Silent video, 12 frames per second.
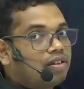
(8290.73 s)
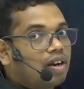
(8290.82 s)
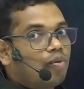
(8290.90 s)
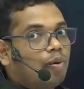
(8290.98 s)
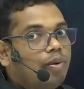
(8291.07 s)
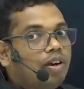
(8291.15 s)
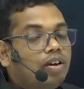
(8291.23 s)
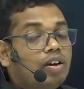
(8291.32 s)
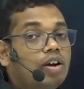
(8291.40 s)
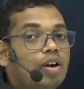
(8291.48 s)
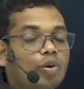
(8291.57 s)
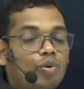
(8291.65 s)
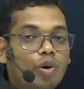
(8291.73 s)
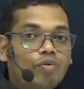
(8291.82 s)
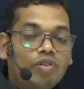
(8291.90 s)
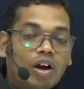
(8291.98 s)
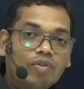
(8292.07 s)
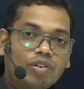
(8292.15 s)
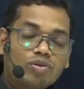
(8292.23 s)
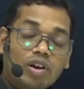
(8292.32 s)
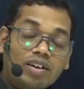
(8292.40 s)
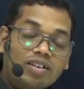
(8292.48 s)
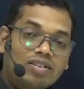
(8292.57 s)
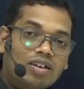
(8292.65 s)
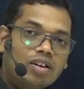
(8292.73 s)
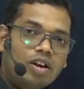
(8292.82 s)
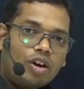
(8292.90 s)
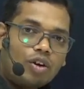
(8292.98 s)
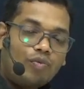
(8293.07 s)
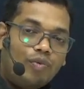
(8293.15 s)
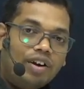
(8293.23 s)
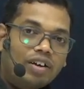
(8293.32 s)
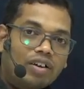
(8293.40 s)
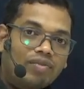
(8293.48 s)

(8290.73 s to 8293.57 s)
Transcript: there will be no flowering. So I can say one